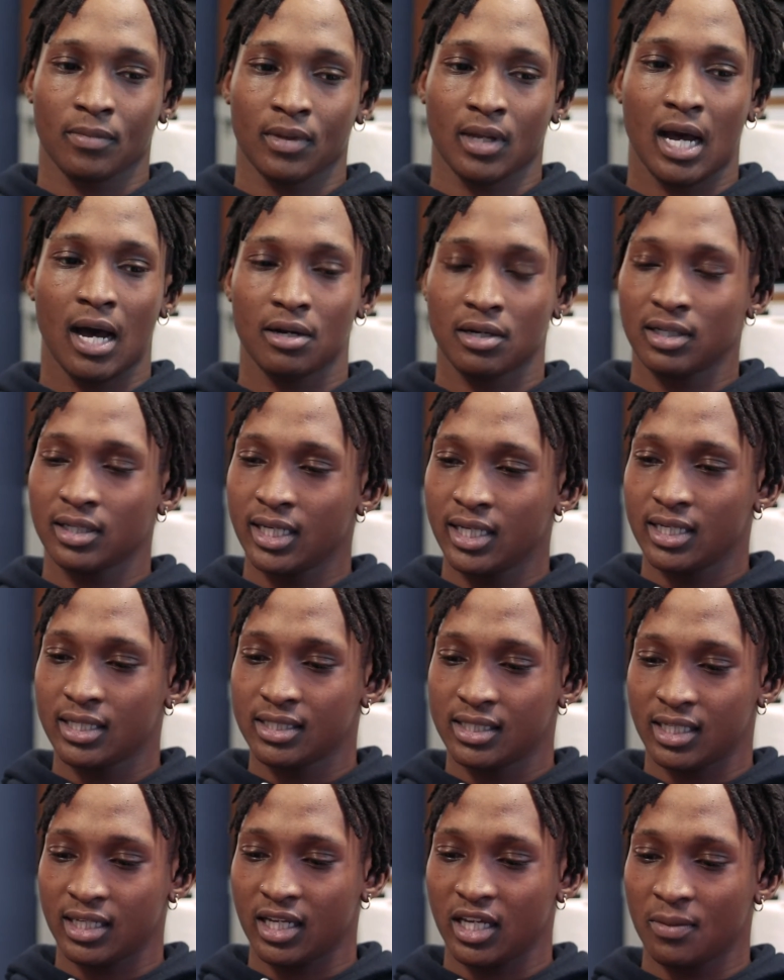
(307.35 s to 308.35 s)
how to lead a
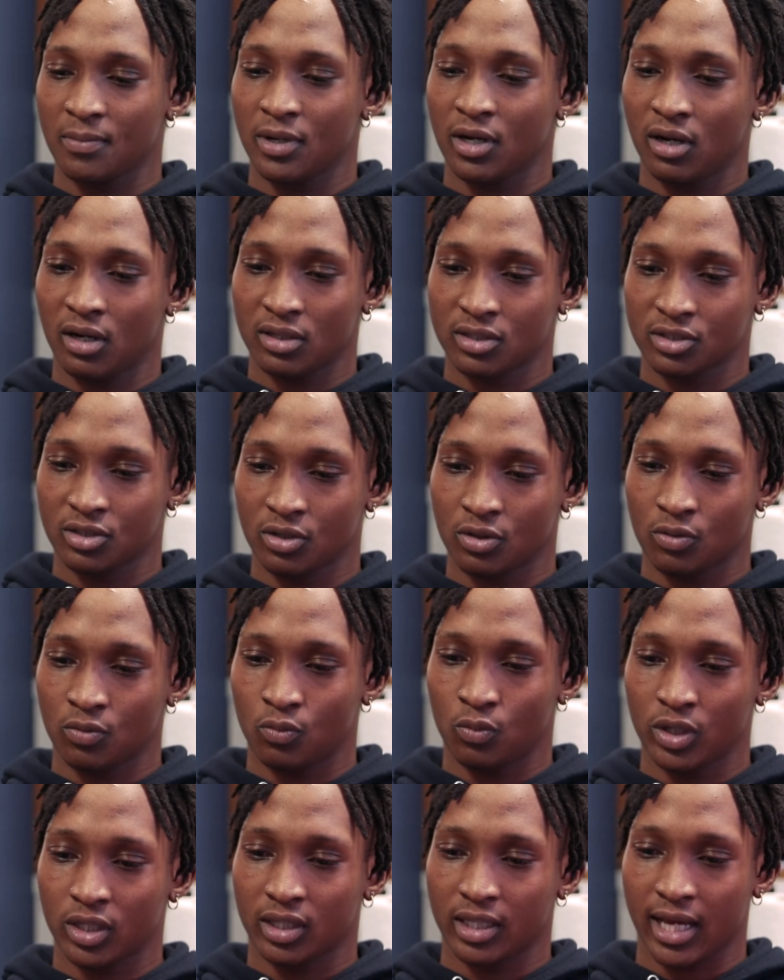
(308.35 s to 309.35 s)
team, and also
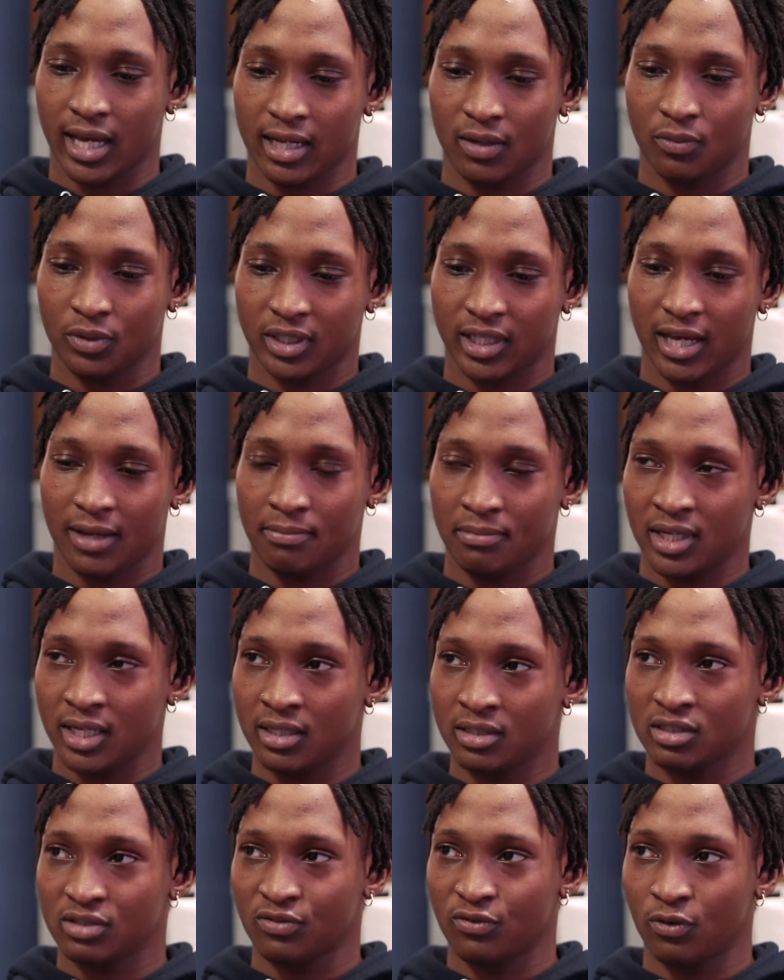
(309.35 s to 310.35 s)
what that
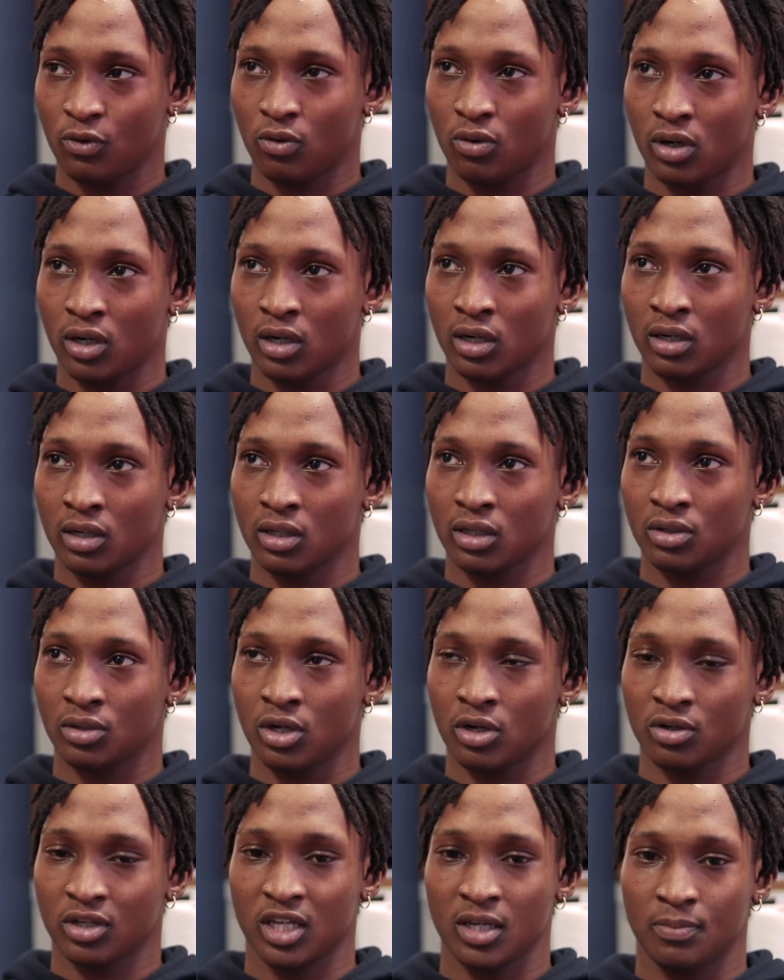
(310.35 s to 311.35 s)
means for
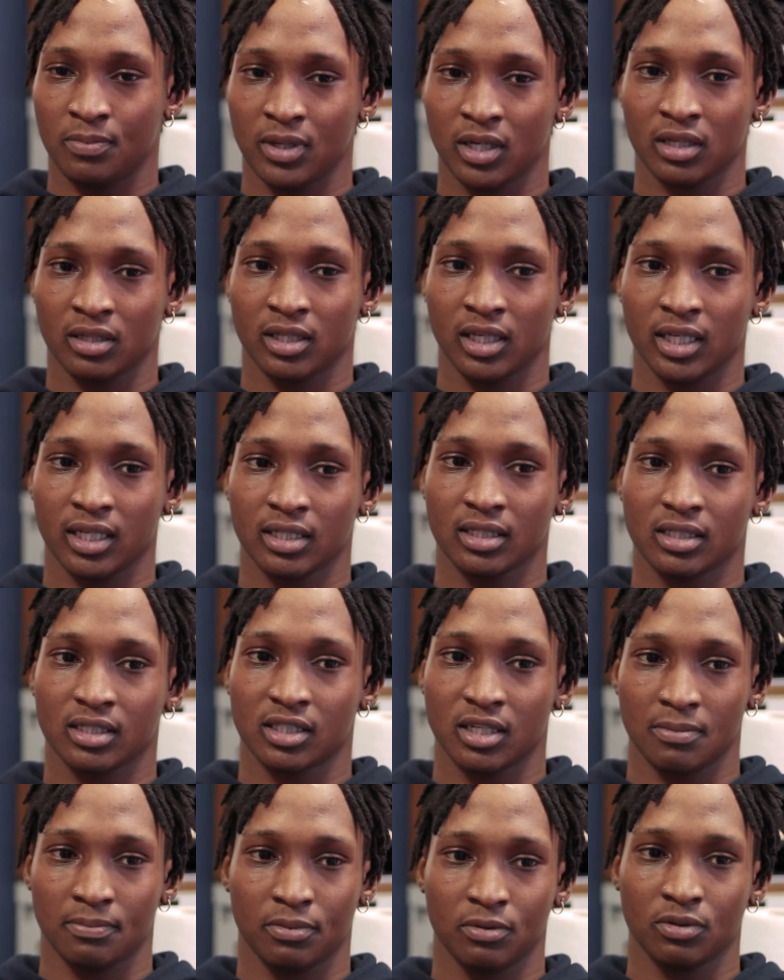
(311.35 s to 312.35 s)
keeping things
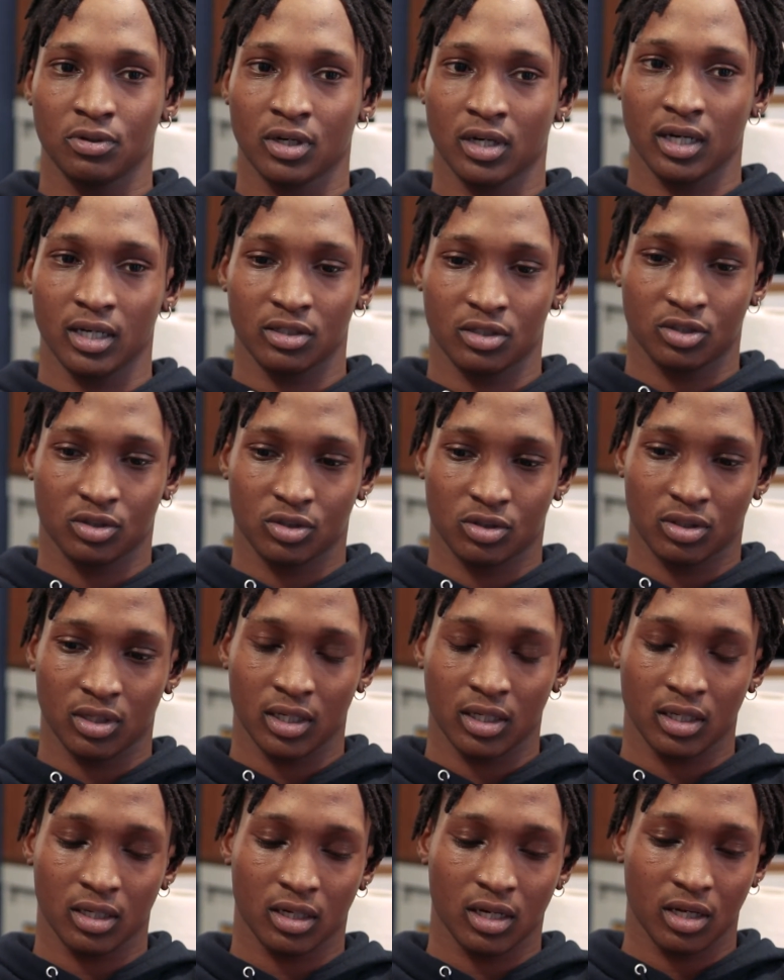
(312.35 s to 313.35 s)
simple,
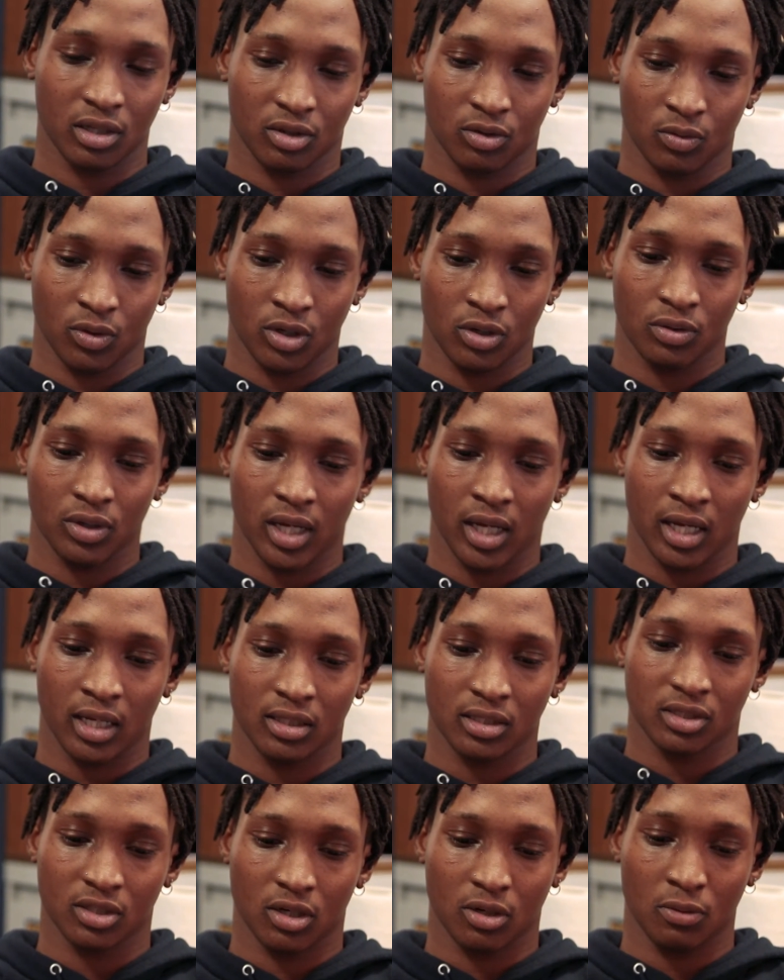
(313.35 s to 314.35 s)
cutthroat.
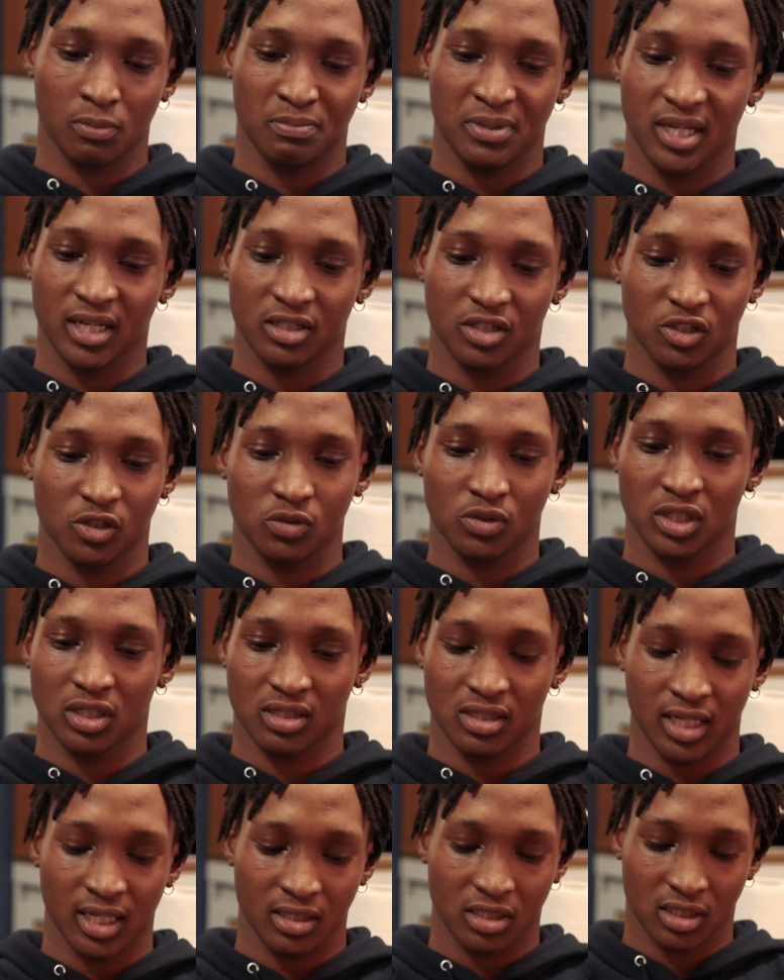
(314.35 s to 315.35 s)
And so BSU
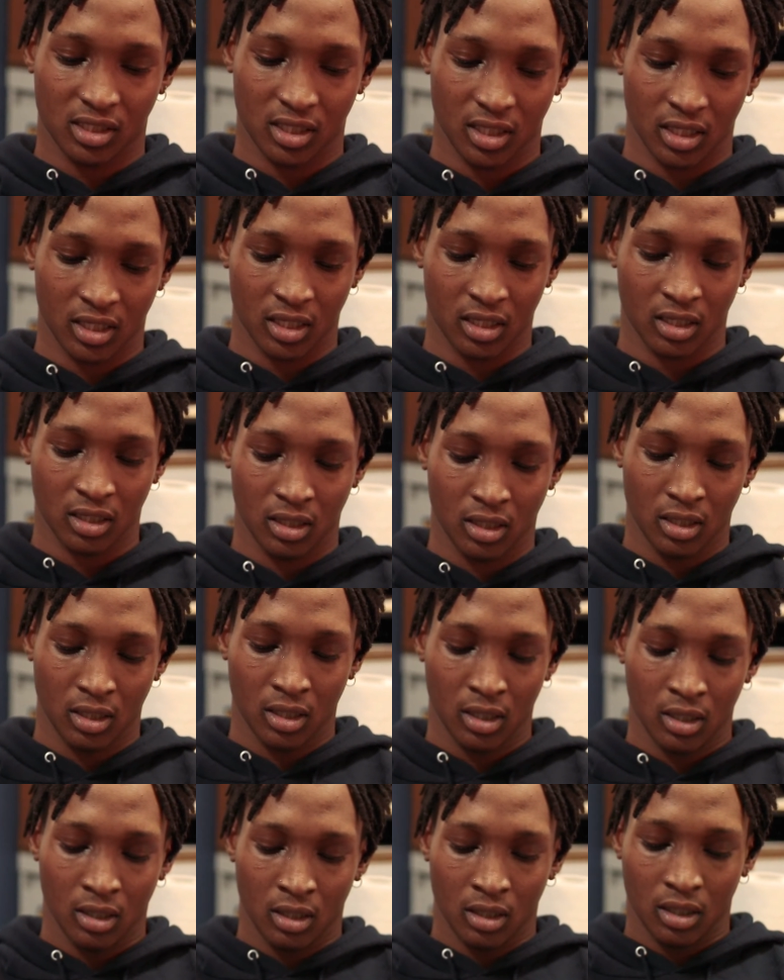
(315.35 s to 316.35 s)
just needs to
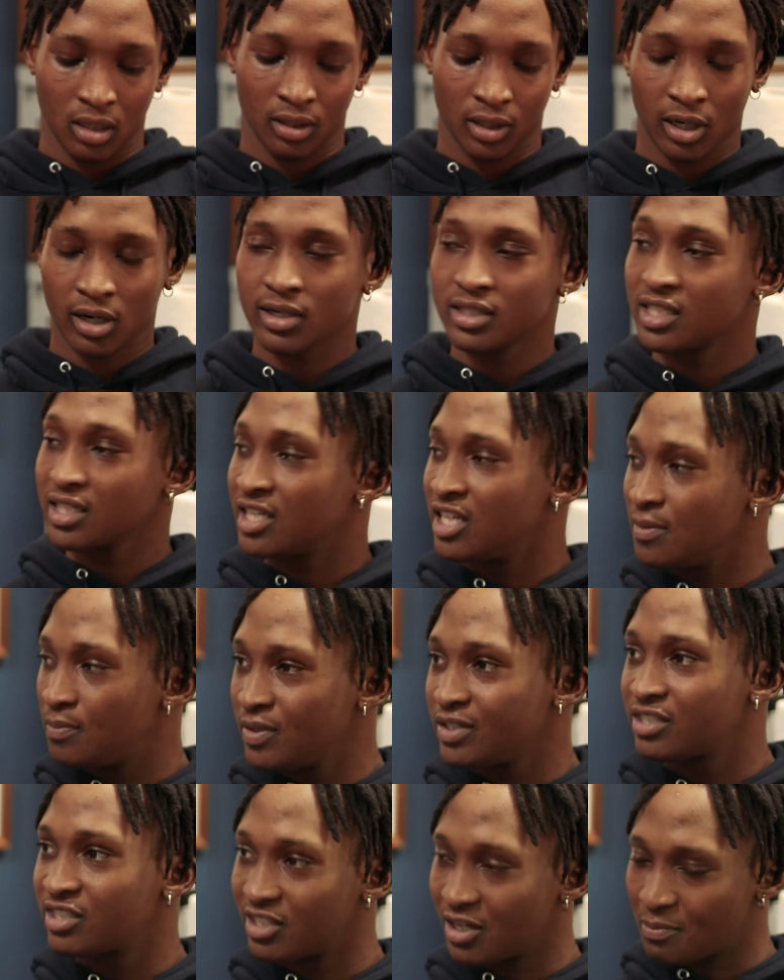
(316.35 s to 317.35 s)
learn to keep
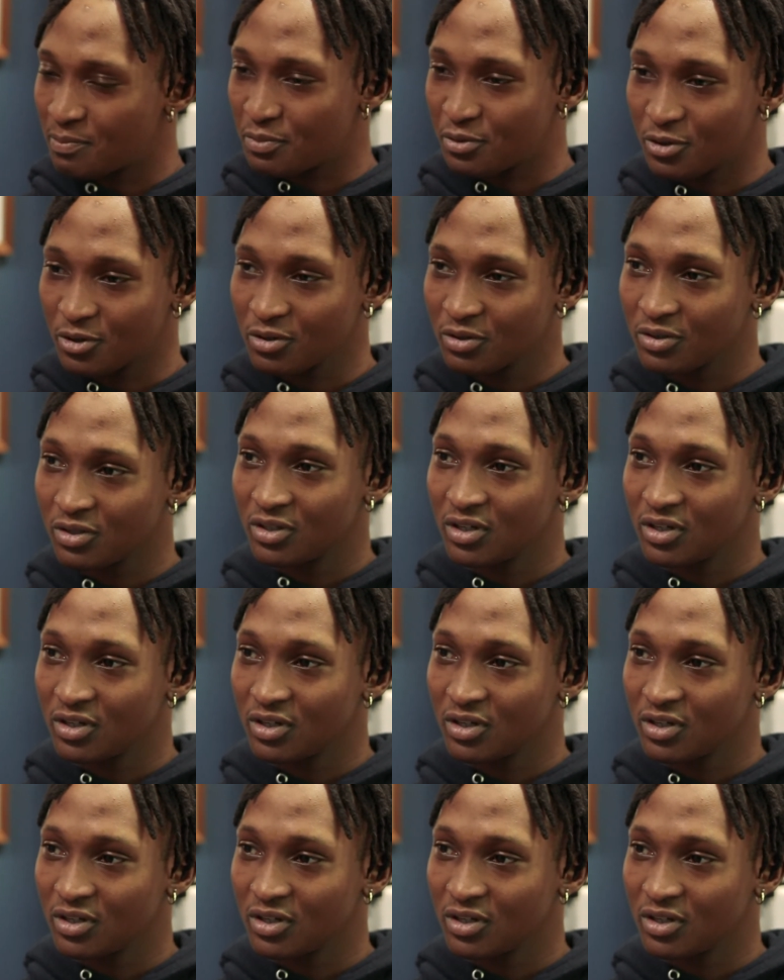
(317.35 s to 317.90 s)
it simple.